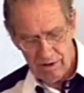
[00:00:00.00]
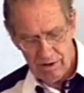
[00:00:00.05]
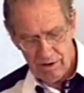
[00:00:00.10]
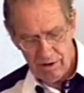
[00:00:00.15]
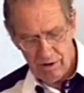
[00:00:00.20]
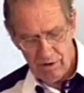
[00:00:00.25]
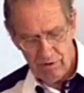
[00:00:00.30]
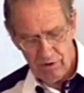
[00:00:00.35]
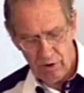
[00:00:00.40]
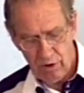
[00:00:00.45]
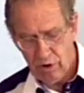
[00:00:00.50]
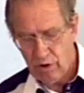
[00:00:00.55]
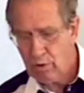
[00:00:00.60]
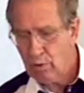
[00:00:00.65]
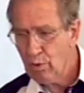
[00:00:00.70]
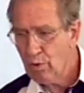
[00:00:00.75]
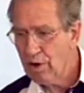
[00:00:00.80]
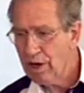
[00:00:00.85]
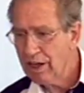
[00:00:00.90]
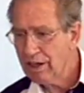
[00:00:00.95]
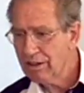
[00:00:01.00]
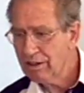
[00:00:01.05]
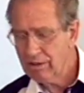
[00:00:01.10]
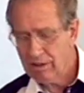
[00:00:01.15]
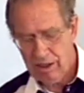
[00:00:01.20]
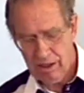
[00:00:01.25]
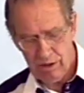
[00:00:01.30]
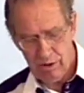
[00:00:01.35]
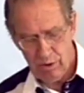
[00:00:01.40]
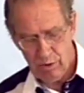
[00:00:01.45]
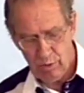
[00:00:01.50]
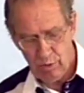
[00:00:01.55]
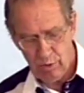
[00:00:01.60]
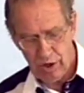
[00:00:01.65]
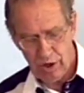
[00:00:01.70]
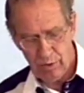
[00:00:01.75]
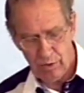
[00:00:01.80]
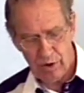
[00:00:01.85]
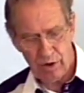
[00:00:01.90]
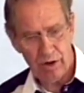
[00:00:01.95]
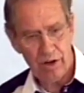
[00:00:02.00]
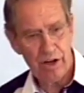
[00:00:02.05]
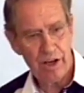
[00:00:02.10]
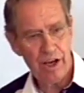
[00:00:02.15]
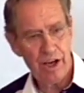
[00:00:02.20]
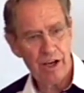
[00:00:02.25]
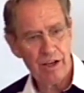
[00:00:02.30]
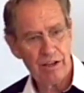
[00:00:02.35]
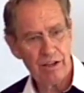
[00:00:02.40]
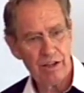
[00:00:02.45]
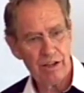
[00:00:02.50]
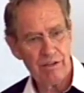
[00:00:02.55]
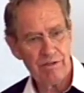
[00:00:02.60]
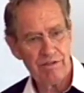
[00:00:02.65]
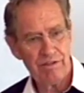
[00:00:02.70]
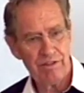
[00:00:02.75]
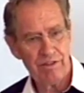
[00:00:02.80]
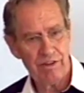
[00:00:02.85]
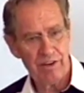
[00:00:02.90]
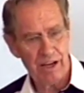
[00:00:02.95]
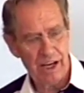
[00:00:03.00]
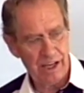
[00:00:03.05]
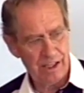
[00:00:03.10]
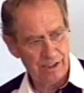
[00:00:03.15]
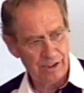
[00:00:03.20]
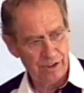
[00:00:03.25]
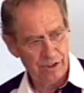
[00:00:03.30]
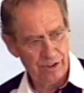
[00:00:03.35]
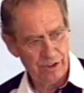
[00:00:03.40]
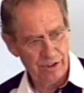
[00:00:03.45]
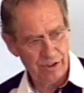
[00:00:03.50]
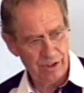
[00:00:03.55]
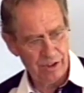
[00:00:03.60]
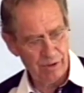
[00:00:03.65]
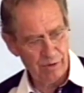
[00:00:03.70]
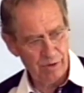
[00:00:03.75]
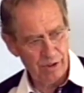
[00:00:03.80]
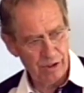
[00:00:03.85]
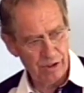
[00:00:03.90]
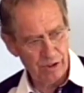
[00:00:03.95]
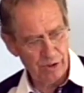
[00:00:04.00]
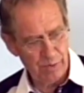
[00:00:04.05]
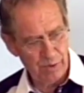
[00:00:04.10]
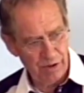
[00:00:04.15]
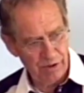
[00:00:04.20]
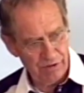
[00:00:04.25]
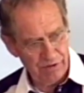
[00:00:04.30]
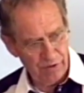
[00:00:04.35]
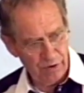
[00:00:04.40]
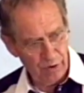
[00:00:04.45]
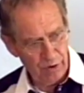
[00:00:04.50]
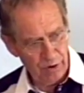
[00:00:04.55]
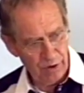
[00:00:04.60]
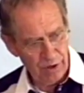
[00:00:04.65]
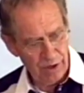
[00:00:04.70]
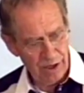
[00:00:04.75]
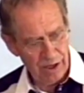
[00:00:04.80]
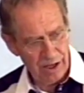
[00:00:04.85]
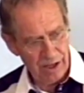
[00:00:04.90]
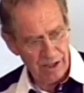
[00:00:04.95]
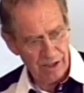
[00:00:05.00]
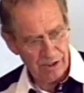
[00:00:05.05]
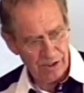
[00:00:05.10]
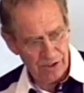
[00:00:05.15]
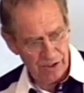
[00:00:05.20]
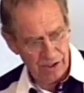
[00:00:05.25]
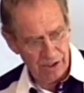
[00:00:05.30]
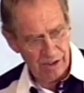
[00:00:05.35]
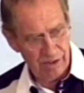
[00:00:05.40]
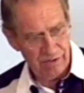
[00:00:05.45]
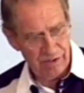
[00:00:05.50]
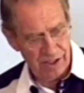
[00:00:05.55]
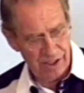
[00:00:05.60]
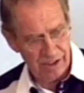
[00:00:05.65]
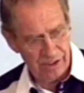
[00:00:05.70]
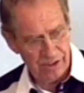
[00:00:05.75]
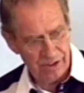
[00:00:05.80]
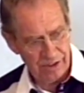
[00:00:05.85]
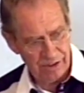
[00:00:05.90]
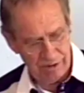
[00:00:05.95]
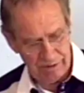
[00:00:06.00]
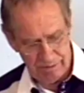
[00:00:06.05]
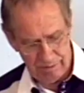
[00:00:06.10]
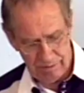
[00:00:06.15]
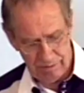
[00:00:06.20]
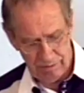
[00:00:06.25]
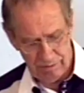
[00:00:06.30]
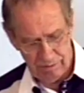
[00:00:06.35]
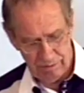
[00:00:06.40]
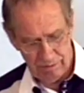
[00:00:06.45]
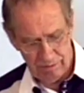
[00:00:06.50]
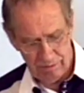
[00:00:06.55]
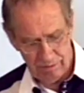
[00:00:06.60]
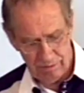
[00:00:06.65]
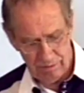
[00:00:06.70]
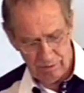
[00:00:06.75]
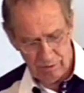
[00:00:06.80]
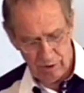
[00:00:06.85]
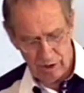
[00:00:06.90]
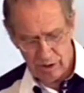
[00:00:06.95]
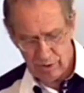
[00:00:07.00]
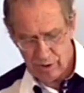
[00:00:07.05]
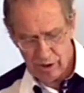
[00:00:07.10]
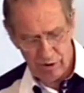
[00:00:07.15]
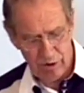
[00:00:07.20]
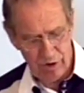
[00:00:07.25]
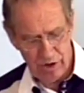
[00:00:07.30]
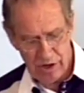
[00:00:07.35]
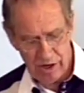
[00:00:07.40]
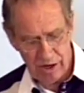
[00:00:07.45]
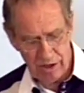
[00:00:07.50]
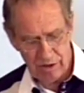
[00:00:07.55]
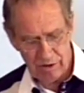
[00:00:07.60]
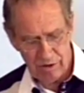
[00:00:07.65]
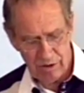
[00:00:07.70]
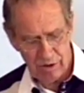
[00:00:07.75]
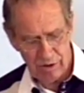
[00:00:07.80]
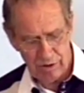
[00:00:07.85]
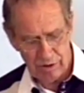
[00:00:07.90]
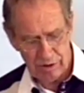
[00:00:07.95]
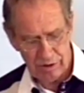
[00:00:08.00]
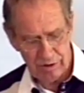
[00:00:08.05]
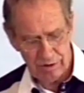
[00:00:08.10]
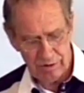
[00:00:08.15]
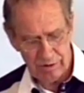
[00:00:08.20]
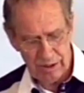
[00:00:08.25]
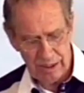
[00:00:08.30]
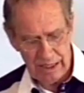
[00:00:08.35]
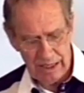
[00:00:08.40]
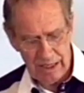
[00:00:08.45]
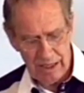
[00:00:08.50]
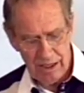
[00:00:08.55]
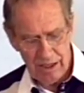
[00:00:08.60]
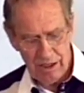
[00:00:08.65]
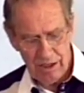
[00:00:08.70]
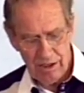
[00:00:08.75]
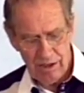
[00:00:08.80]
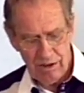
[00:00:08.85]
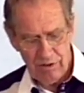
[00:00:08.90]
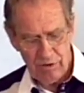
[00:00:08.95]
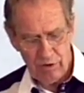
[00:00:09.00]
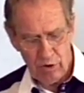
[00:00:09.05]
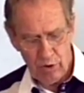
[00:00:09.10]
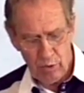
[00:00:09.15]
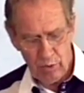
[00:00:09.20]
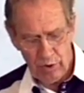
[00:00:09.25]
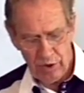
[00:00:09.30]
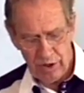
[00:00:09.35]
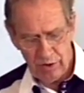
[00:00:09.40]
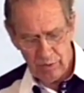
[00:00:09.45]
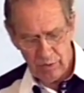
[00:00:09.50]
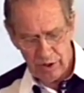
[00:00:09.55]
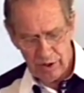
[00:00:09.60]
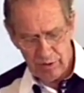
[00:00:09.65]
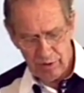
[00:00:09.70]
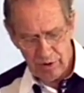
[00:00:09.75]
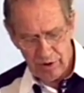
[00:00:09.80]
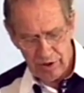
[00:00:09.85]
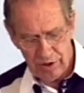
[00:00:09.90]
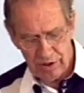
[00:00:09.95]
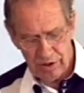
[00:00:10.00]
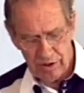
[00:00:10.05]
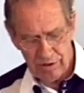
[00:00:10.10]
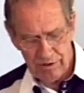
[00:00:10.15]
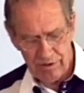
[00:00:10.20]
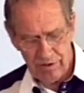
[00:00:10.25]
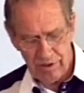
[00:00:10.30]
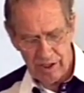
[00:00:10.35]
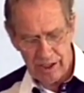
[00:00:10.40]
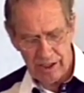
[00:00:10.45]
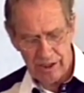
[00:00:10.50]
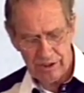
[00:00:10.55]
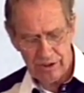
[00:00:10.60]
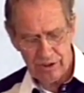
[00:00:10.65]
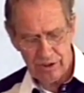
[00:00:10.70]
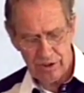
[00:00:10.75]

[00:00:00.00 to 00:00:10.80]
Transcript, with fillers: For when we were in the flesh, in other words, before our salvation, whether we were young or old, for when we were in the flesh, the